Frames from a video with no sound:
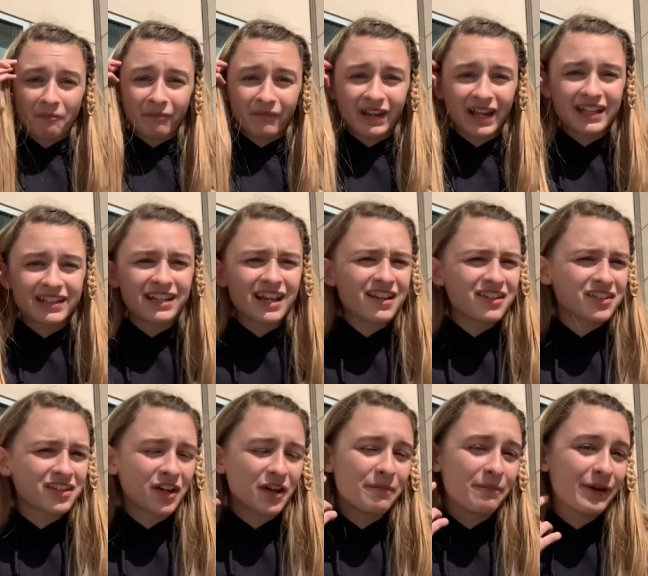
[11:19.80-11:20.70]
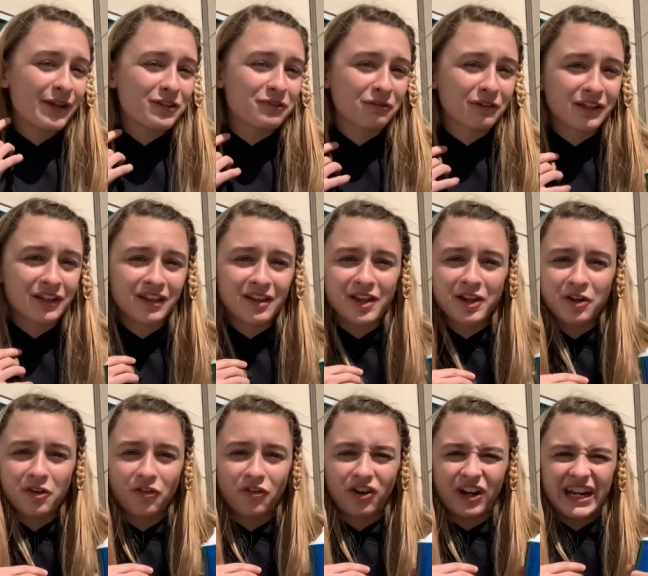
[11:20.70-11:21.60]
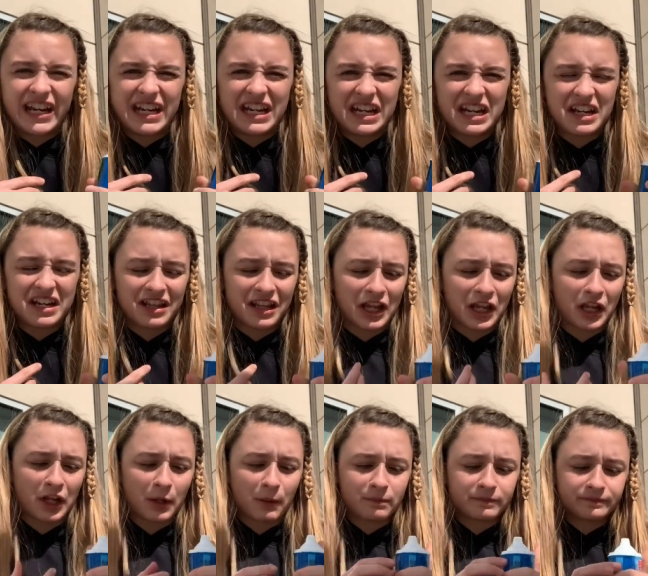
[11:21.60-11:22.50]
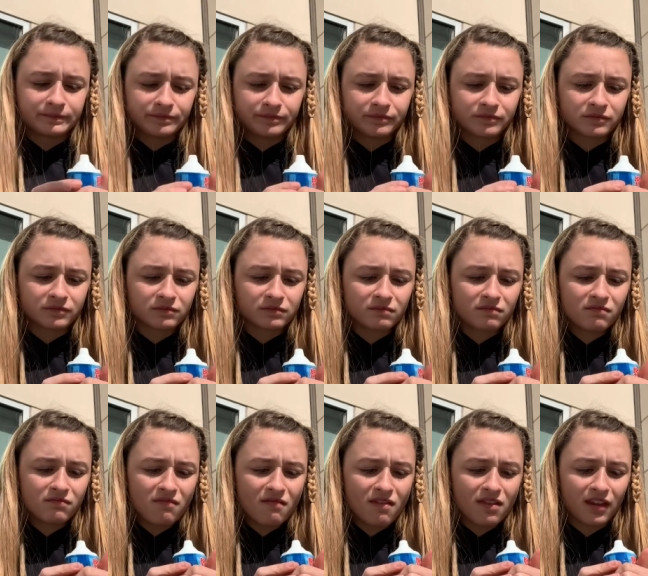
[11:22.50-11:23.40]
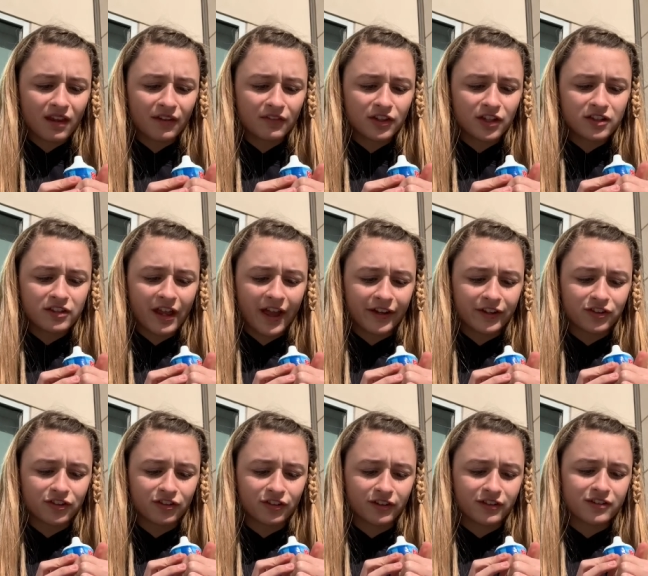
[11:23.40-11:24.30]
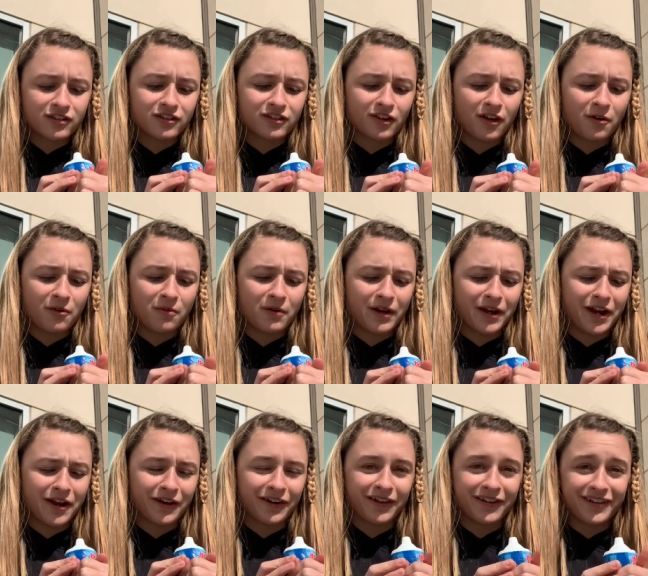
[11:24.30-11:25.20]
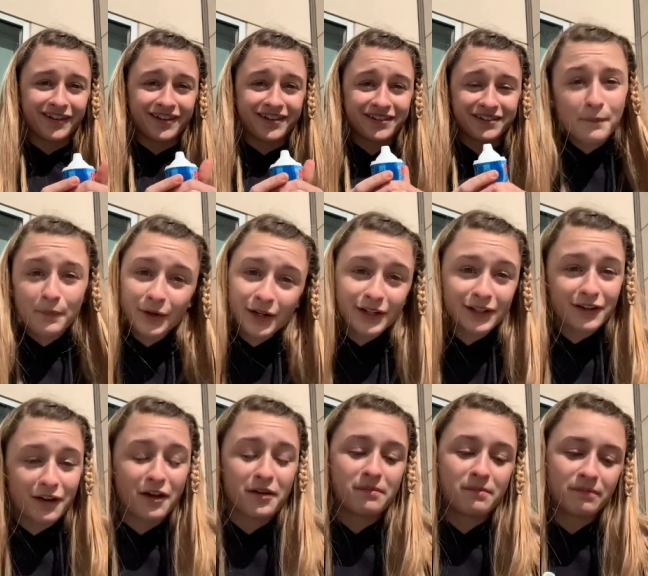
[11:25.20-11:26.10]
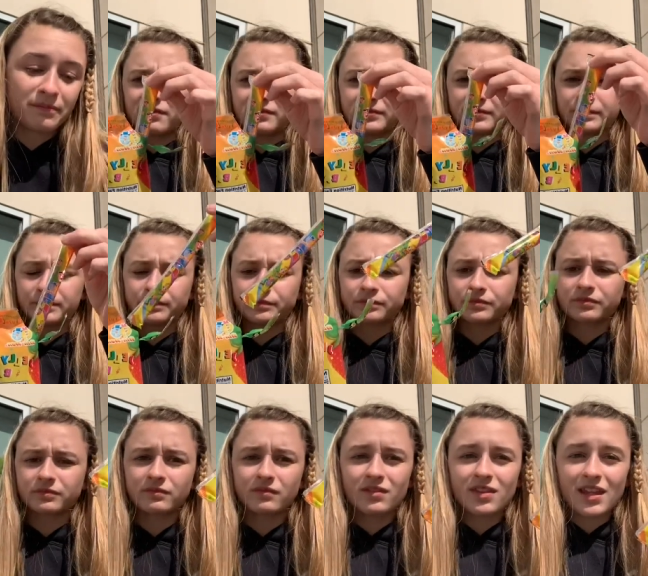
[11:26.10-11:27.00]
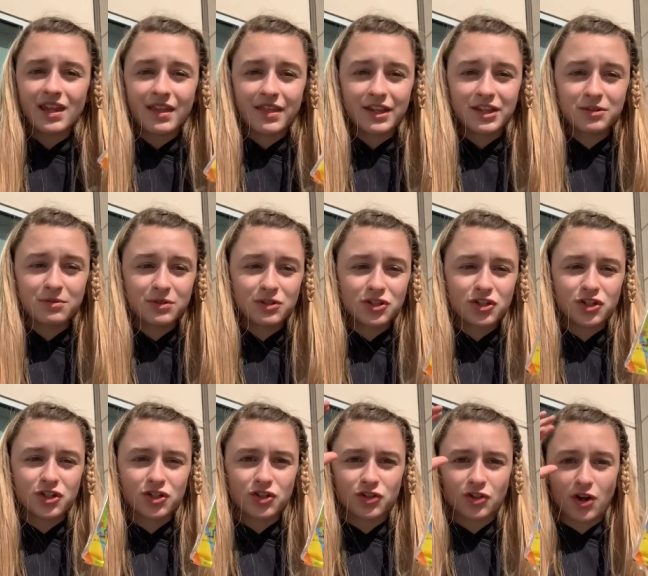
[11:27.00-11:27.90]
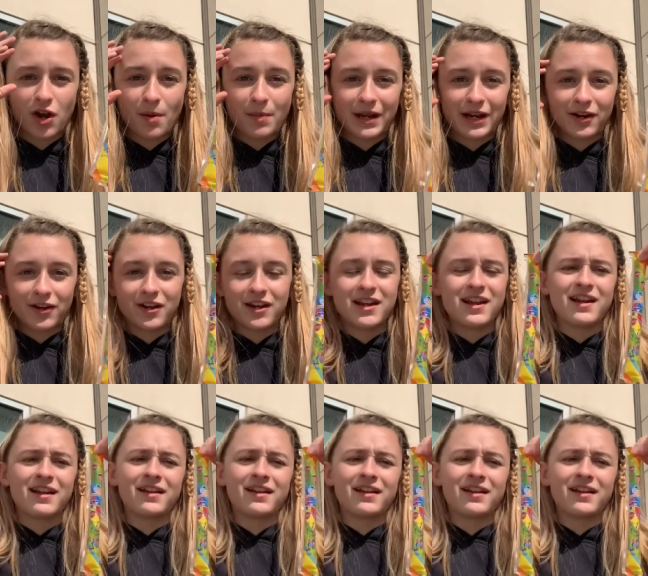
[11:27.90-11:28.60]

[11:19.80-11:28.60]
It tastes good, but it's really like grainy and like the texture is so weird. Pretty good. There's some strawberry.